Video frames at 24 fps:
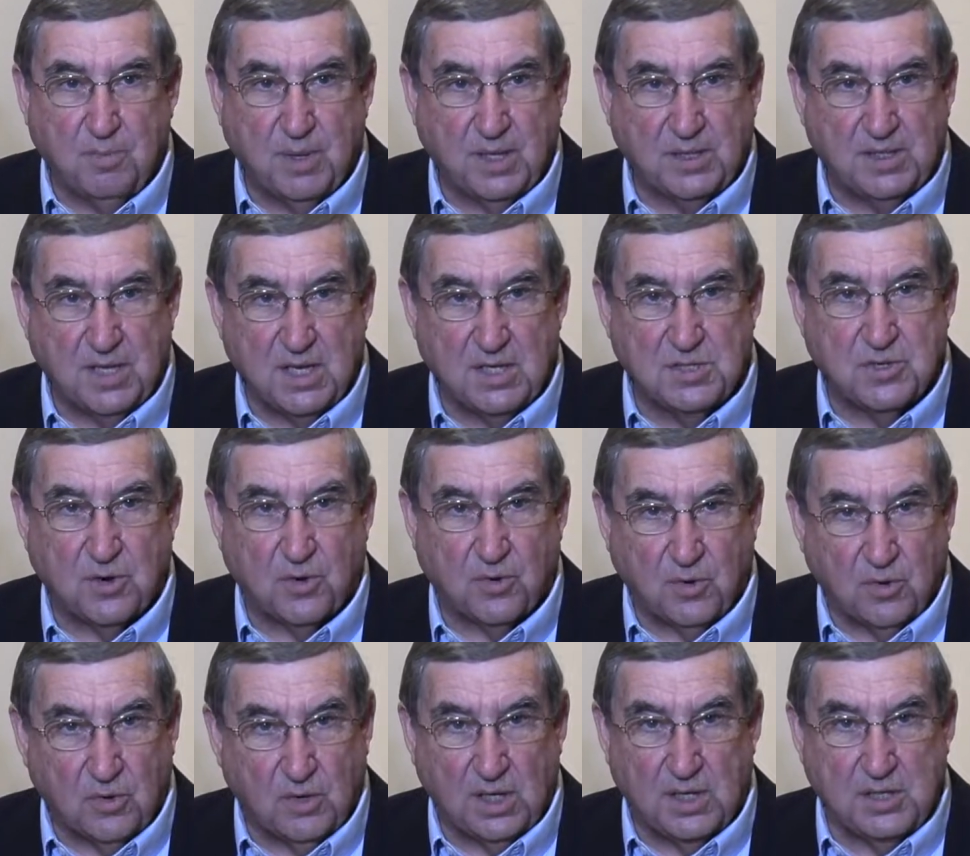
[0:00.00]
But these
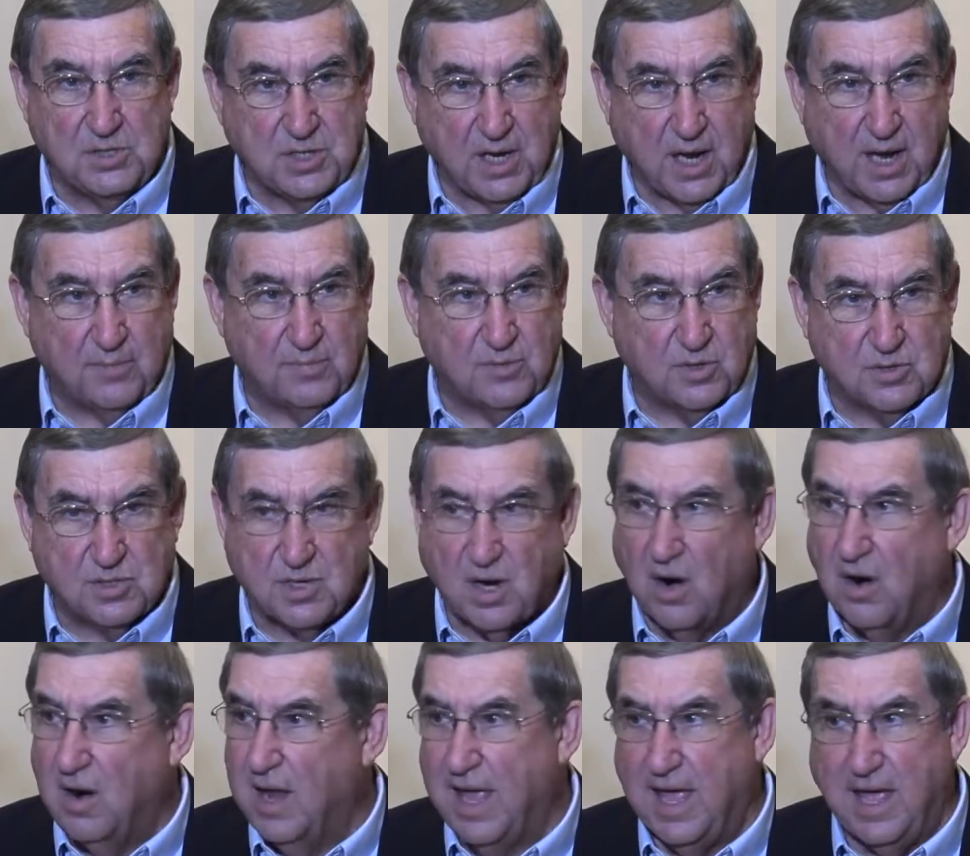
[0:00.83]
early chapters
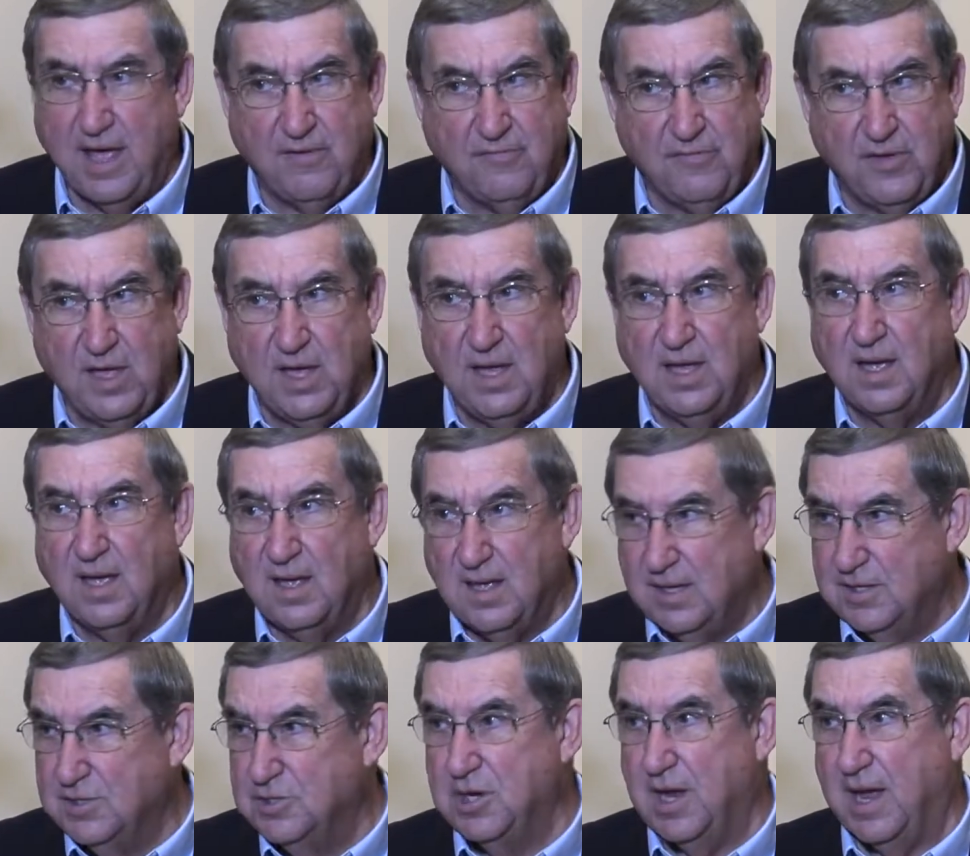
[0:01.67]
are heavy
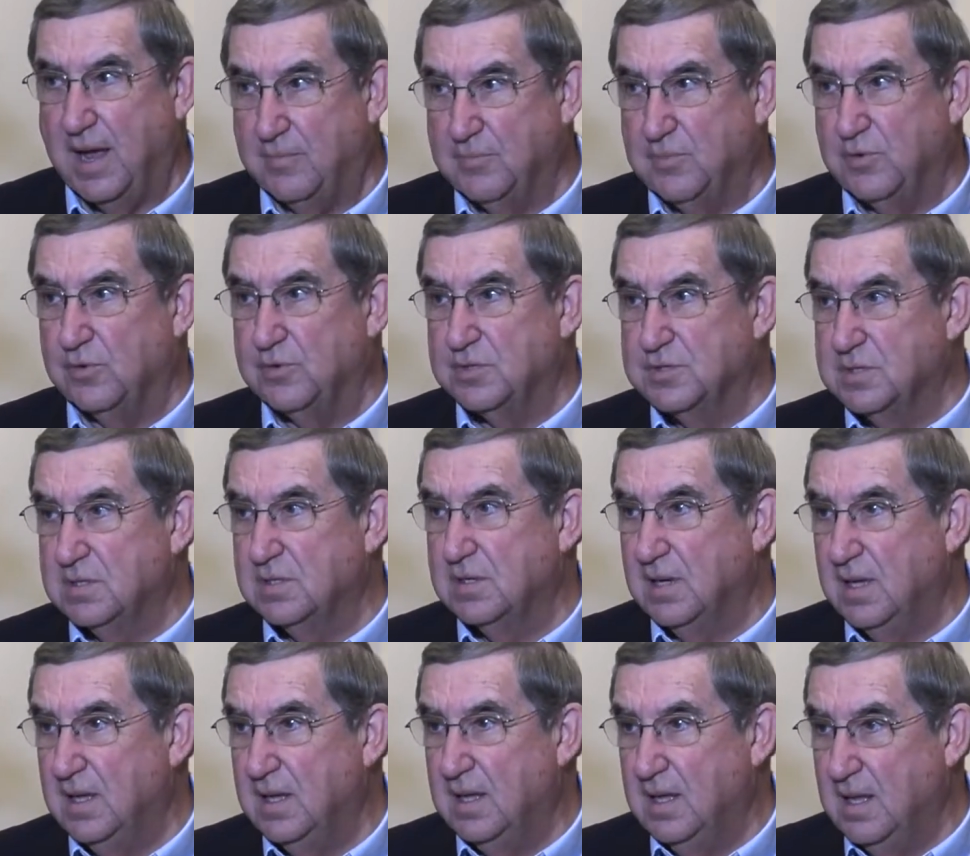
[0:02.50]
chapters
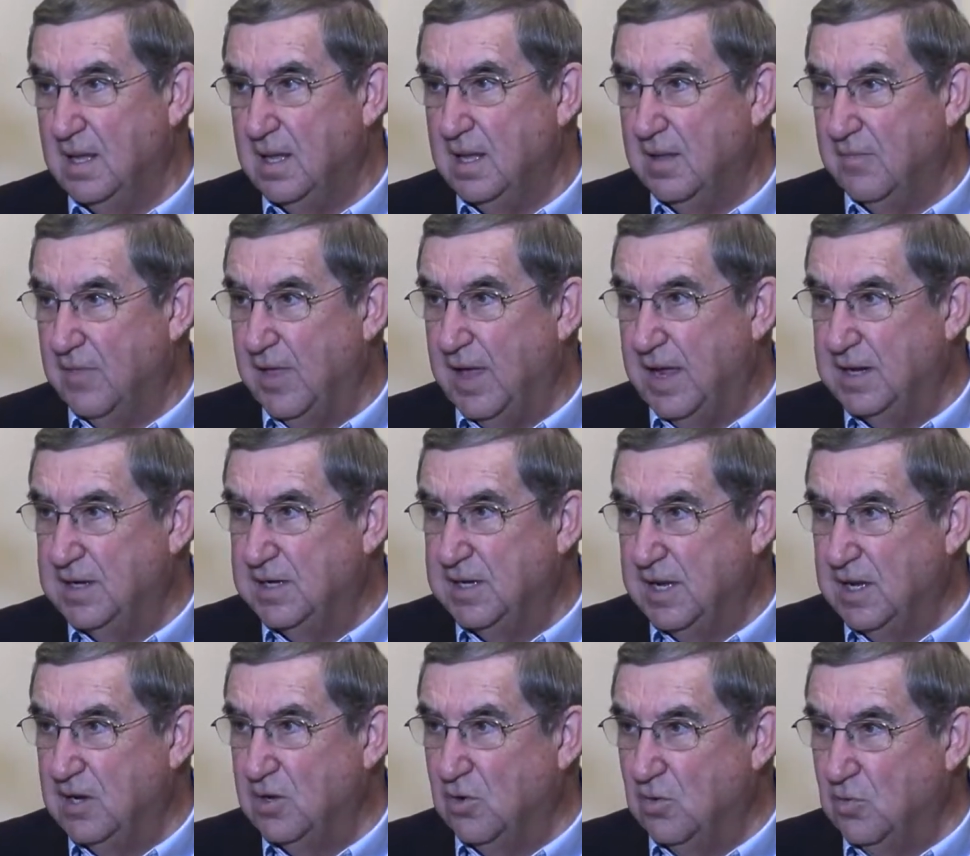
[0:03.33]
that
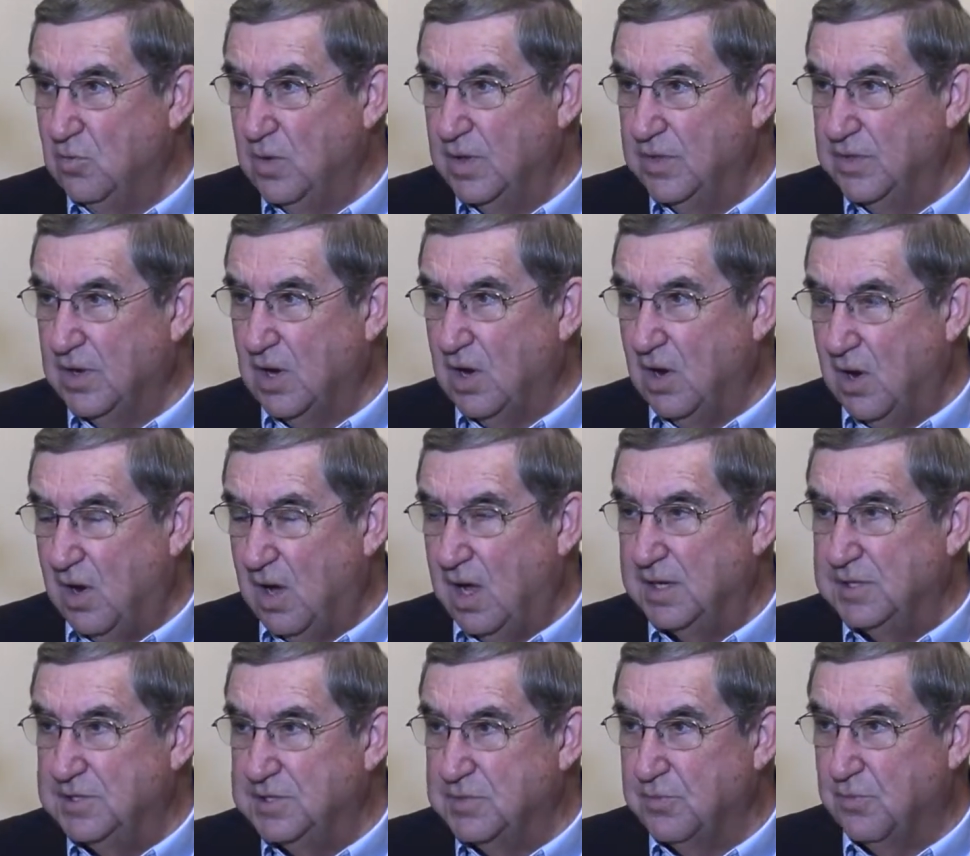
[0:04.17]
deal with God's